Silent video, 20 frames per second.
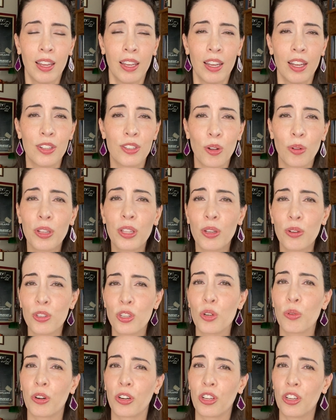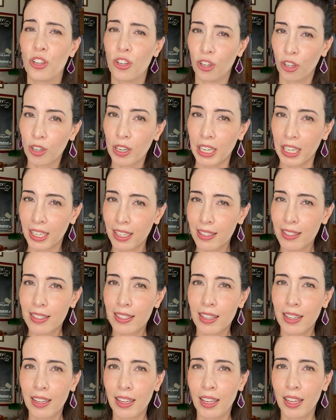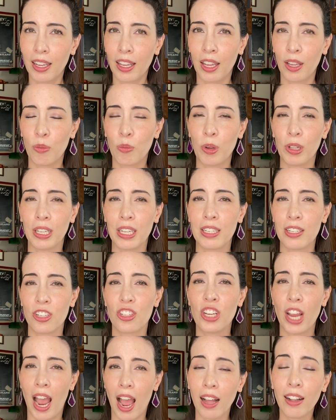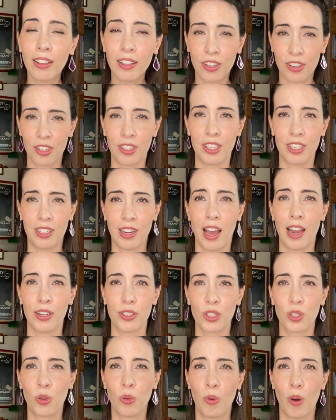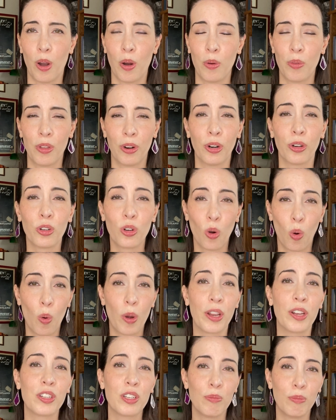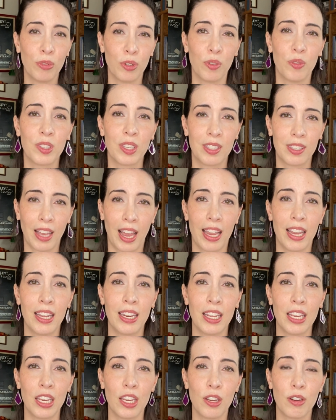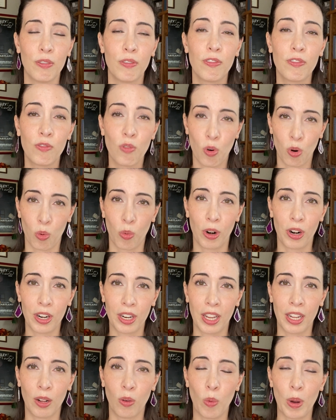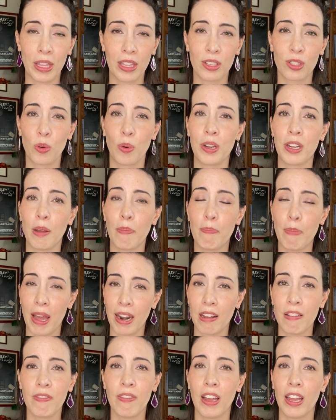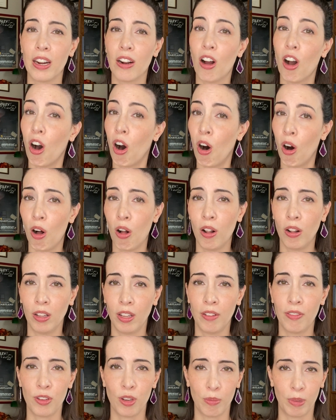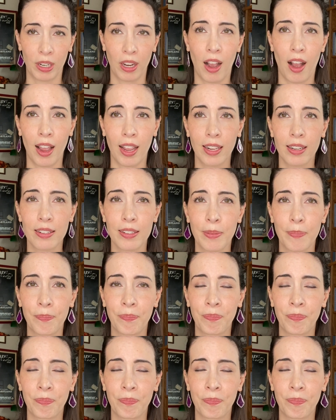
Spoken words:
It's only those who are curious and willing to challenge the status quo that are going to move society forward in a way that's going to benefit all of humankind.